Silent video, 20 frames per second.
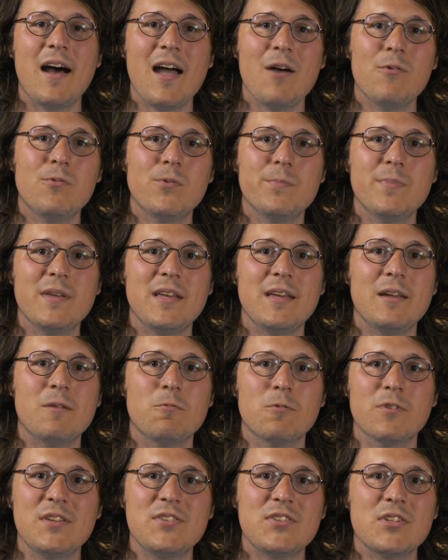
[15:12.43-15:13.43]
I will
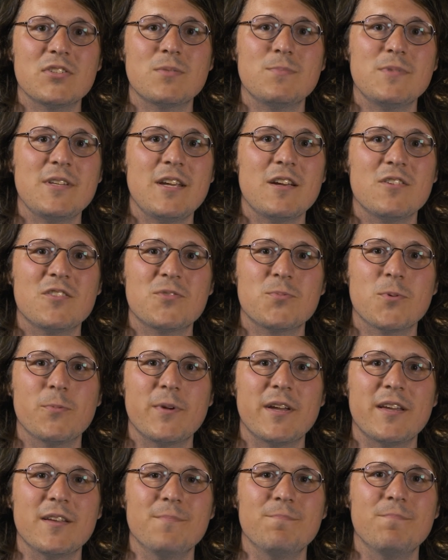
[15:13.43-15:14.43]
be releasing some tiers
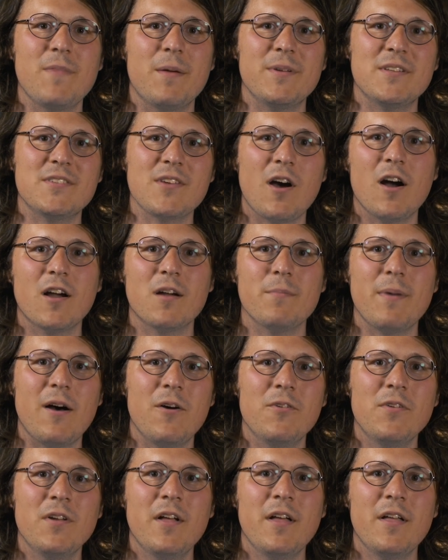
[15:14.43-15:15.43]
where we can maybe talk
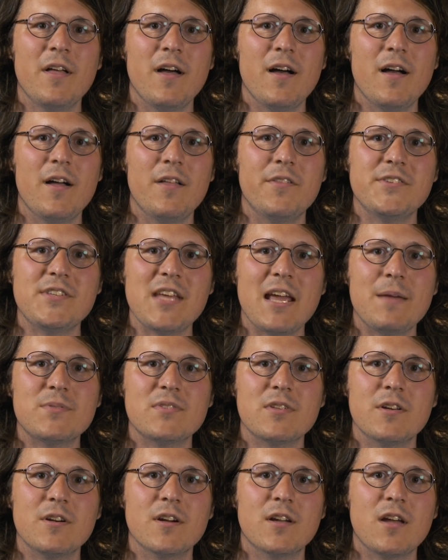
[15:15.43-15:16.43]
about the
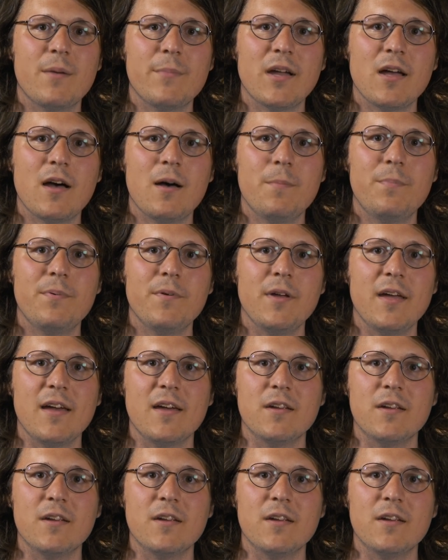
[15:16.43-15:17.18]
tapes that are coming up,